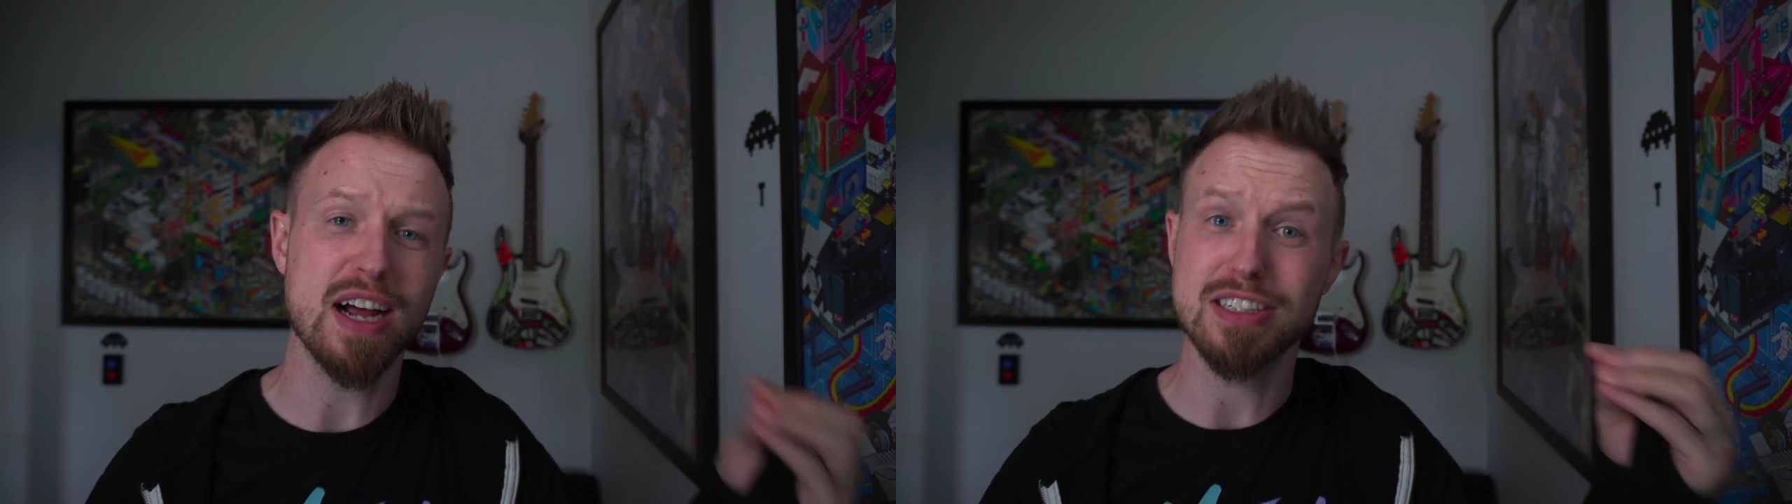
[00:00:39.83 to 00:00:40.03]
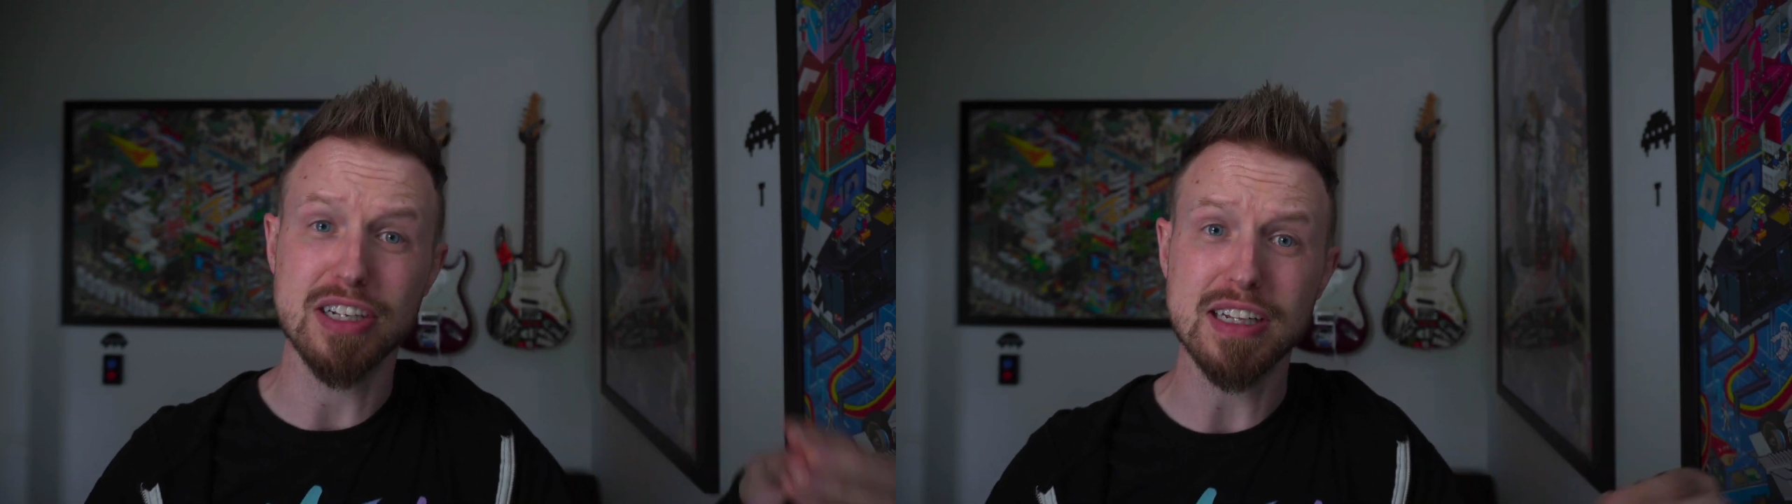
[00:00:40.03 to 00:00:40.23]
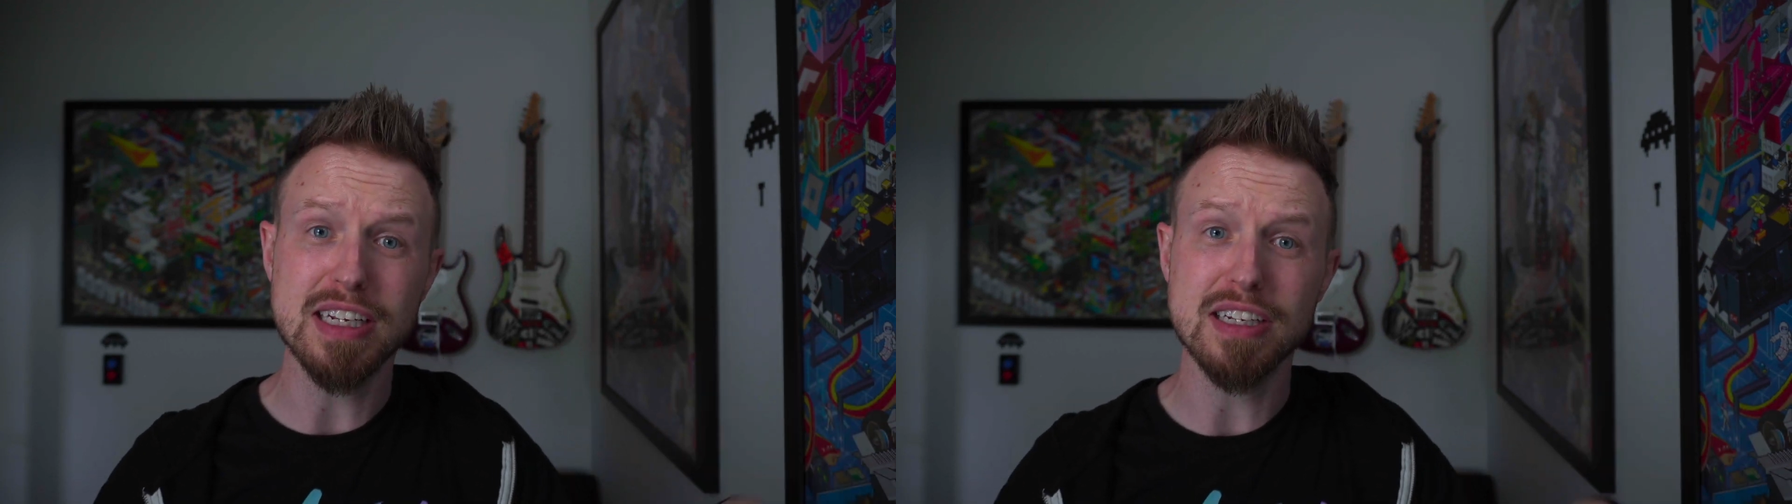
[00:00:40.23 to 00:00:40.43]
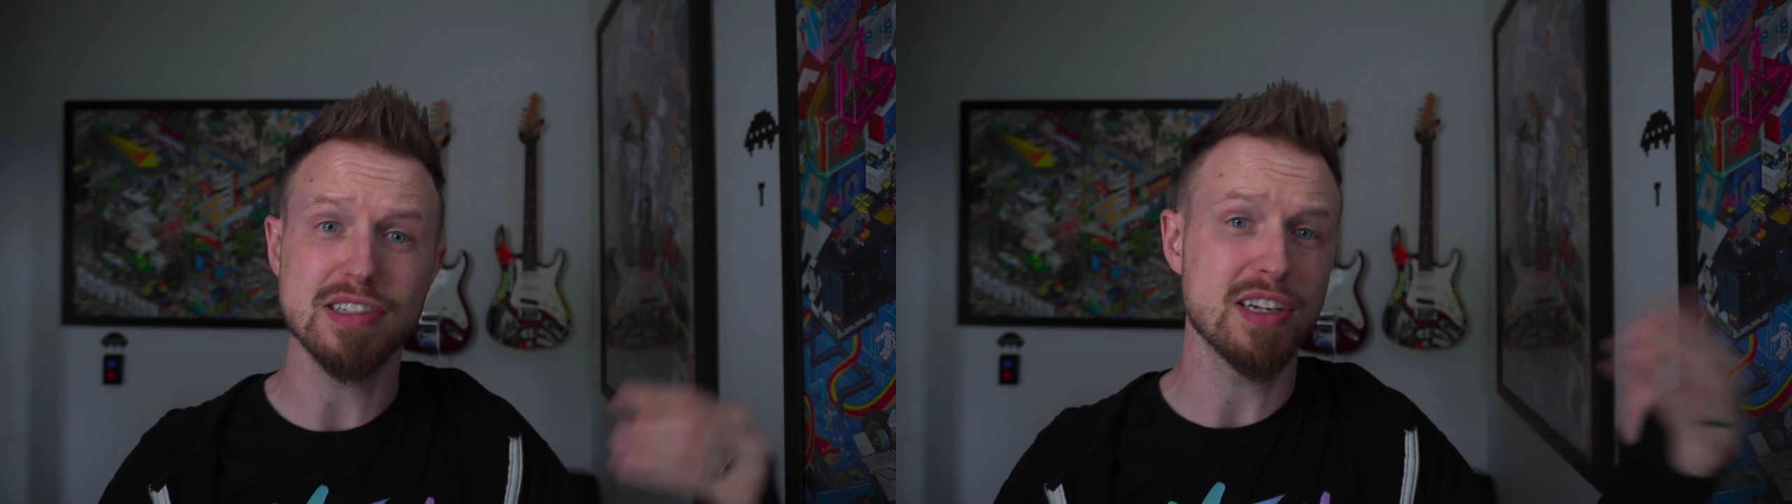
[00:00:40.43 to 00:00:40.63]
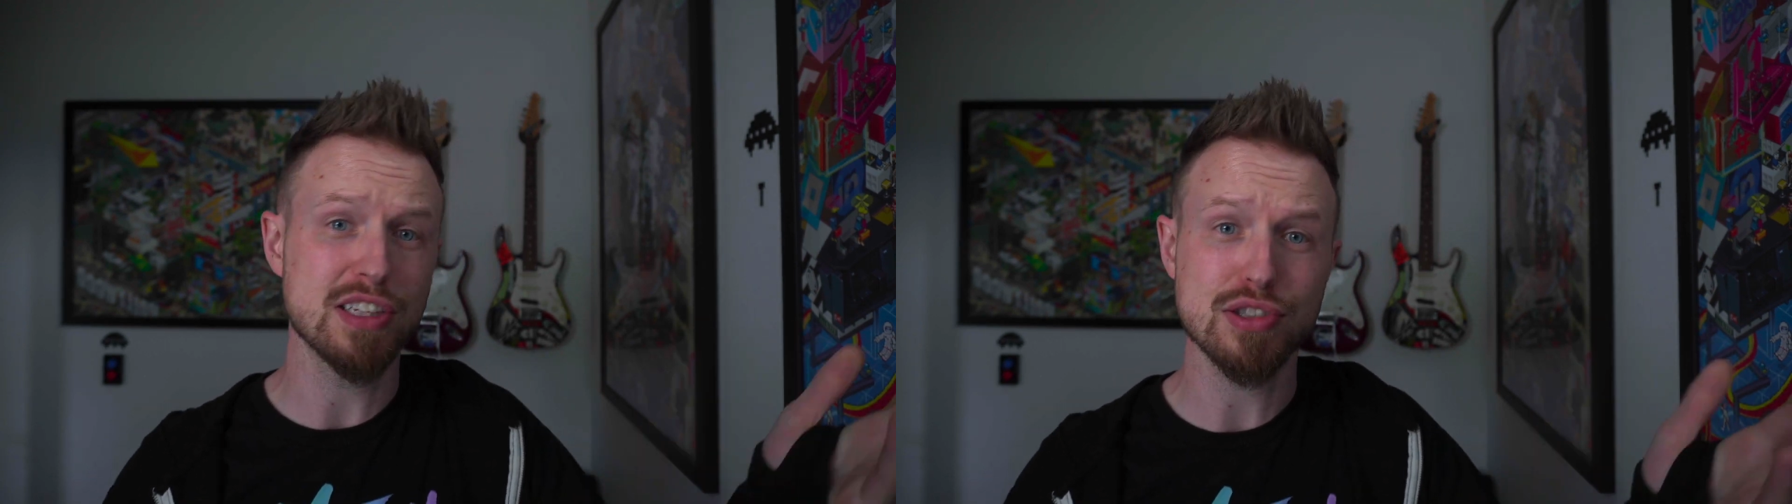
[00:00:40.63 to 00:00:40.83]

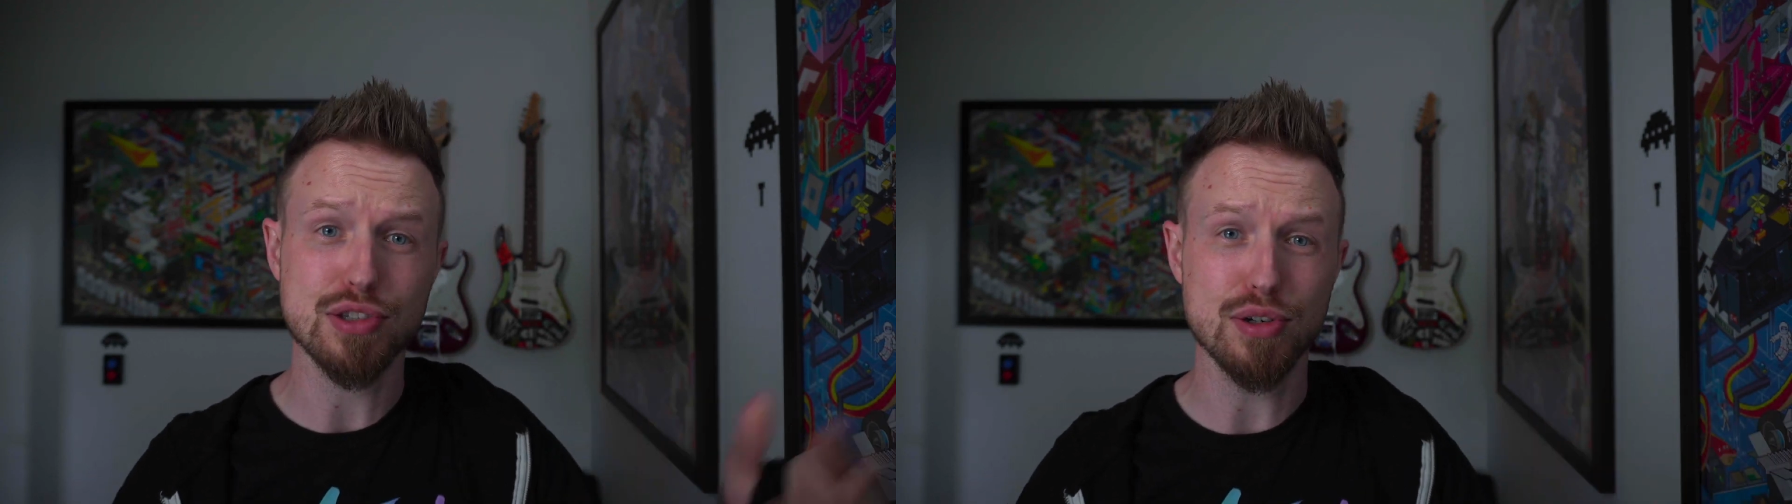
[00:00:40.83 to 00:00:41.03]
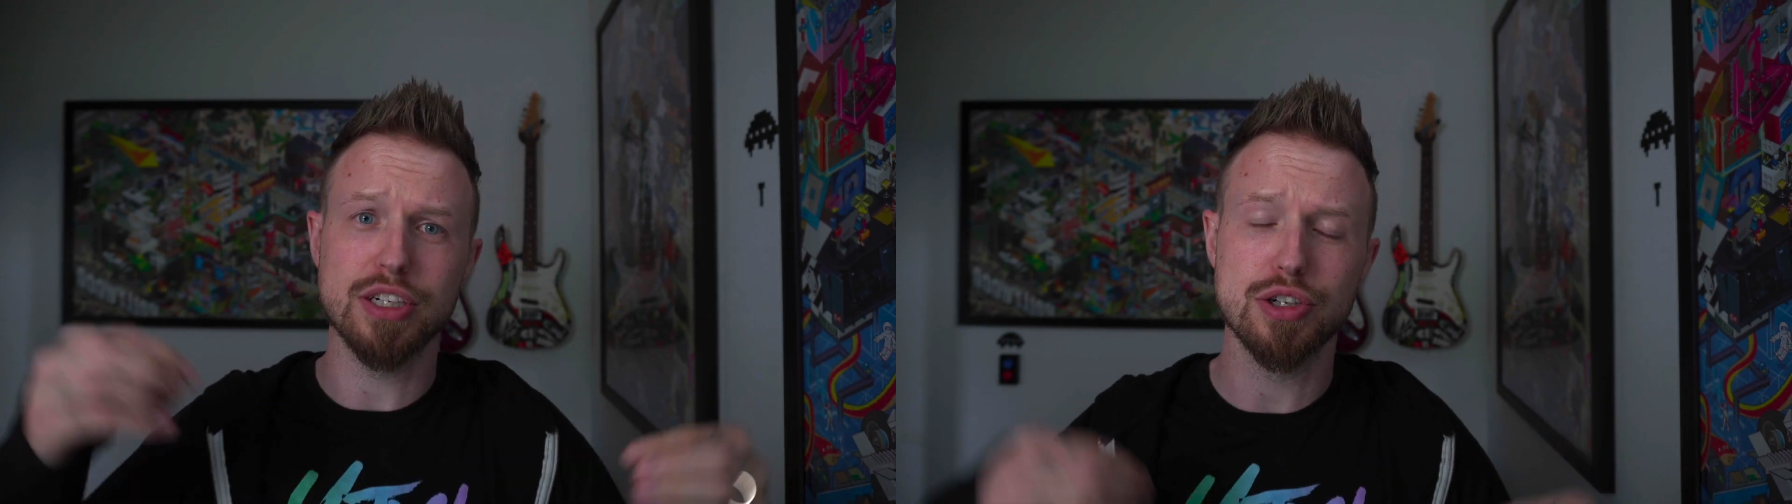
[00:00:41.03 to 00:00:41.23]
delete, insert.